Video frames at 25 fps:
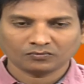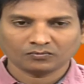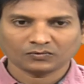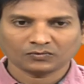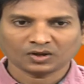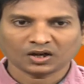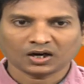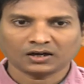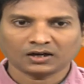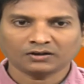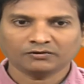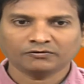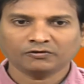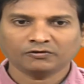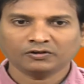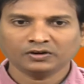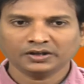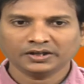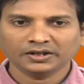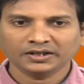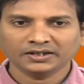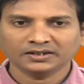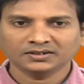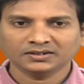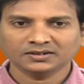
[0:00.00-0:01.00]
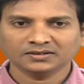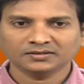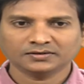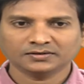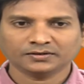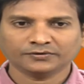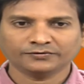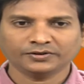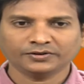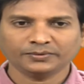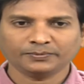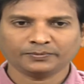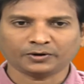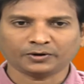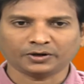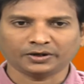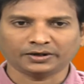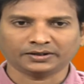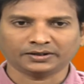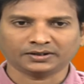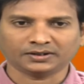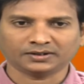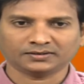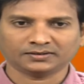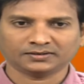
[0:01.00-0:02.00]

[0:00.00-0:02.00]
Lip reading: Advantages of the pointers.